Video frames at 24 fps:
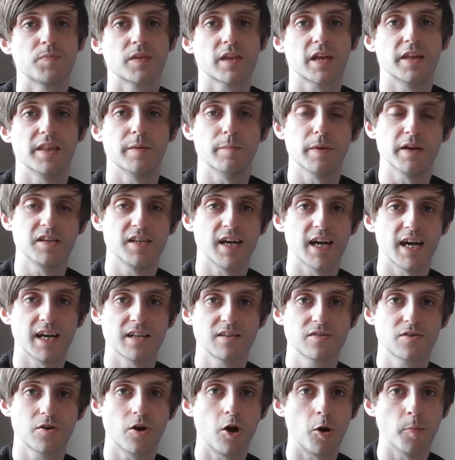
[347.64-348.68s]
And then my
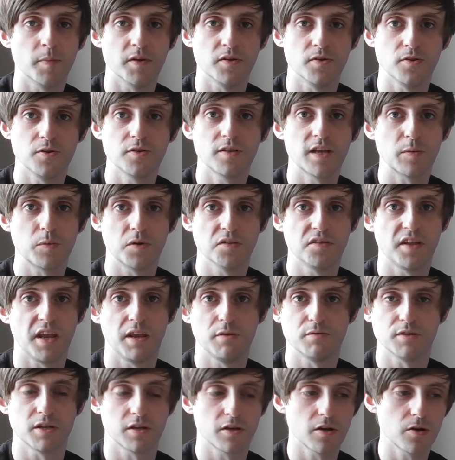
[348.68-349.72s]
dad caught me doing that one day. he
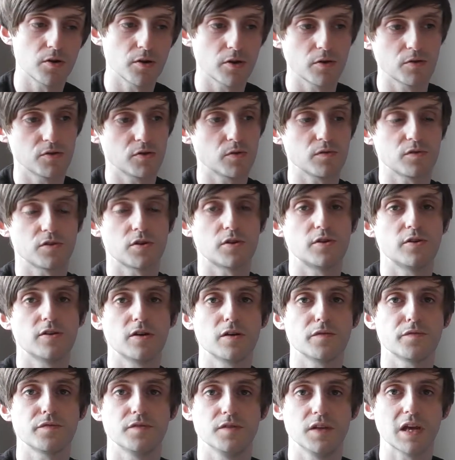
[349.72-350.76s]
was like, "No, no, don't turn
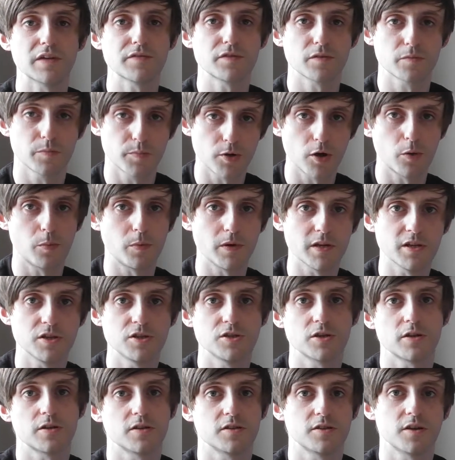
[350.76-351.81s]
off. You have to properly
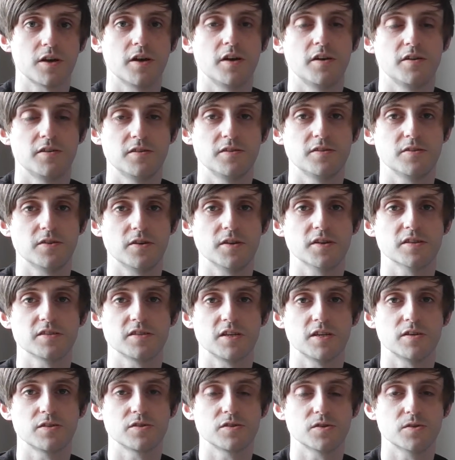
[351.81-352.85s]
shut it down and all this
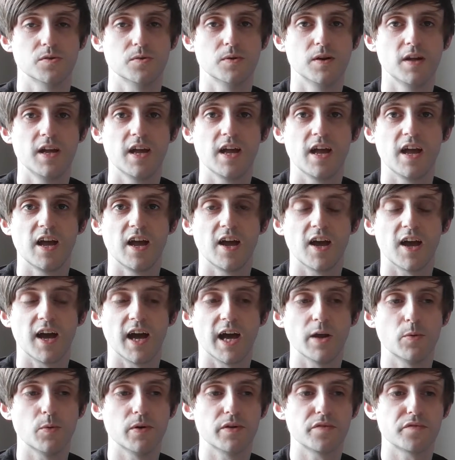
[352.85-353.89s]
here." So
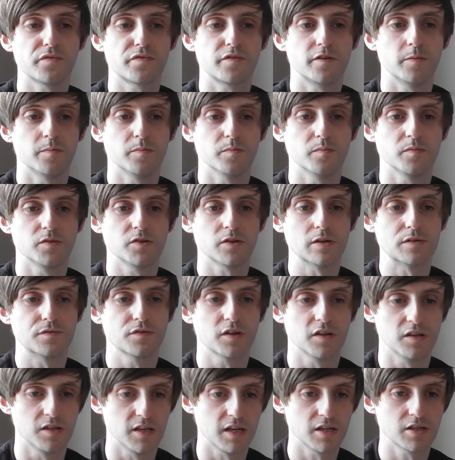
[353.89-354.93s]
I went from sort of
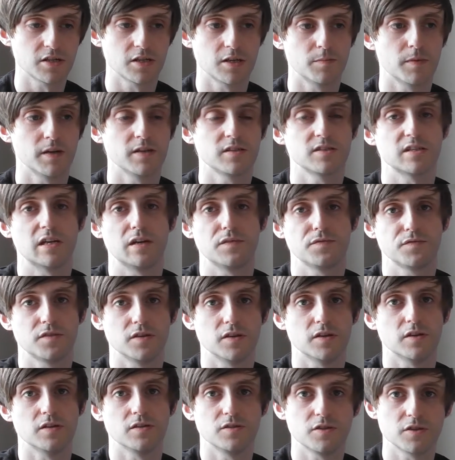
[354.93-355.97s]
conditioning myself
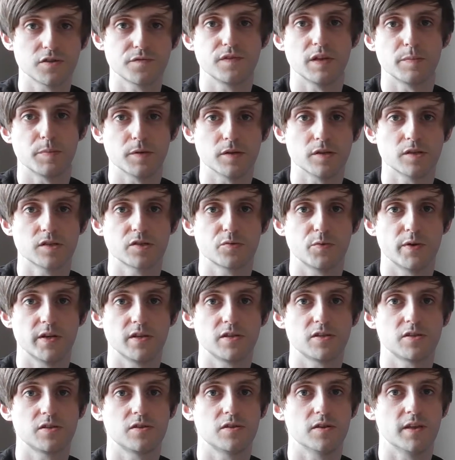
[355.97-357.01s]
to just flipping a
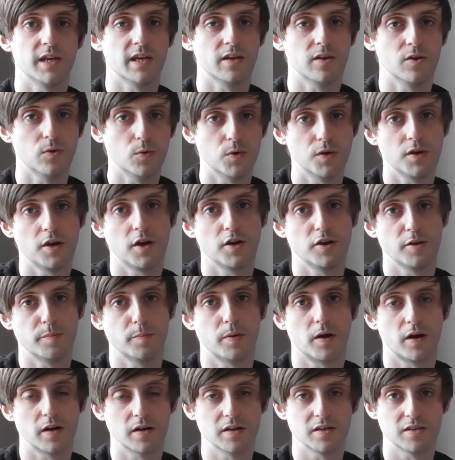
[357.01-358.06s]
switch to then knowing how to
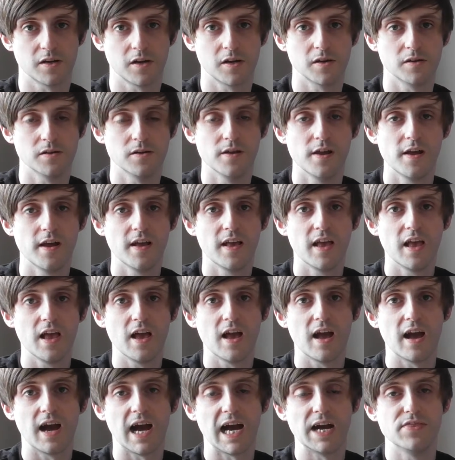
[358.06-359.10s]
power it down.
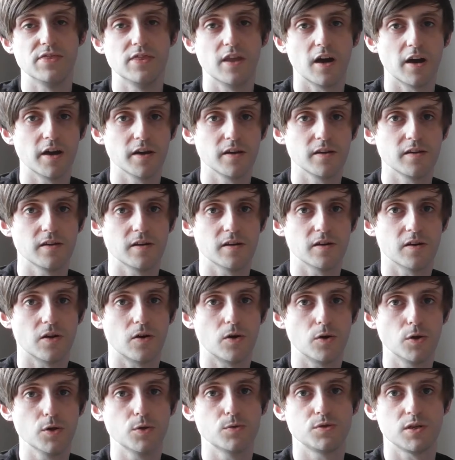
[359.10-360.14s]
And now,
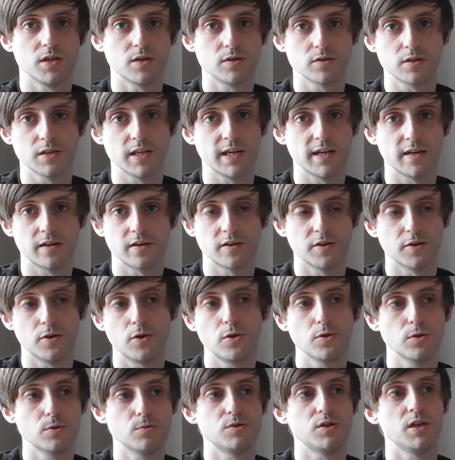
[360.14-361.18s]
all those years later, and
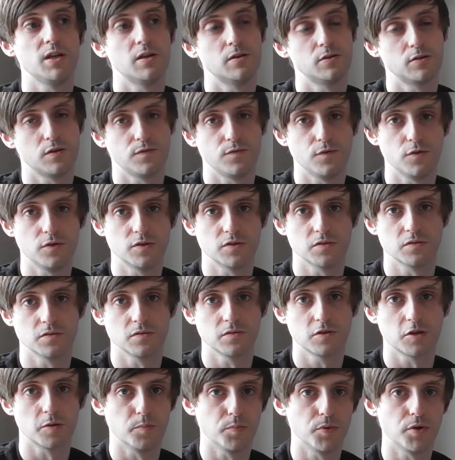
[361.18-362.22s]
all those years of using
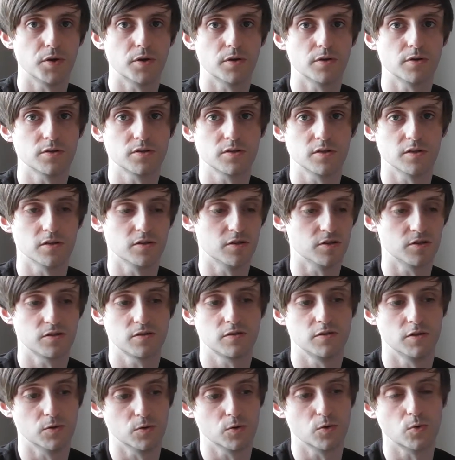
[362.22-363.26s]
computers to
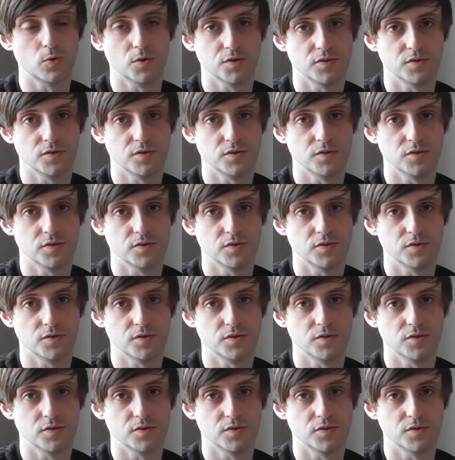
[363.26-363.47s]
just you know go